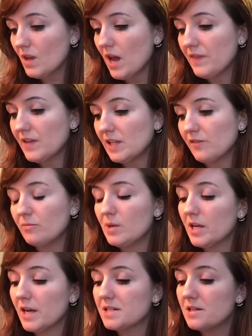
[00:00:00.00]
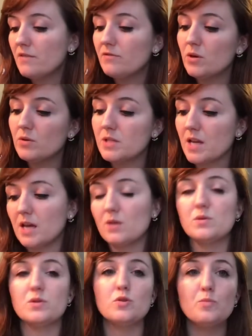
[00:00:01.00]
and they left me a nice love note saying it
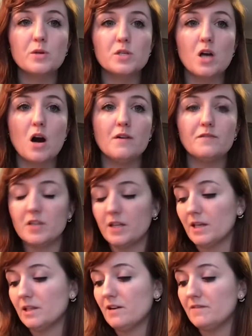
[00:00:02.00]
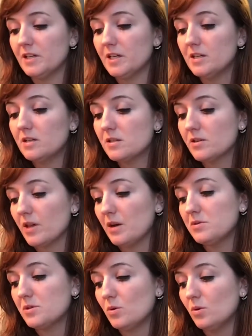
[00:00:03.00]
was super soft and they loved it, so that
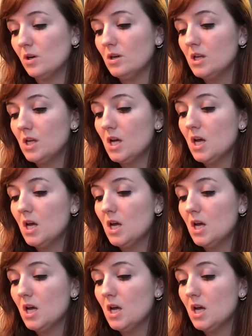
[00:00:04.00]
was cool.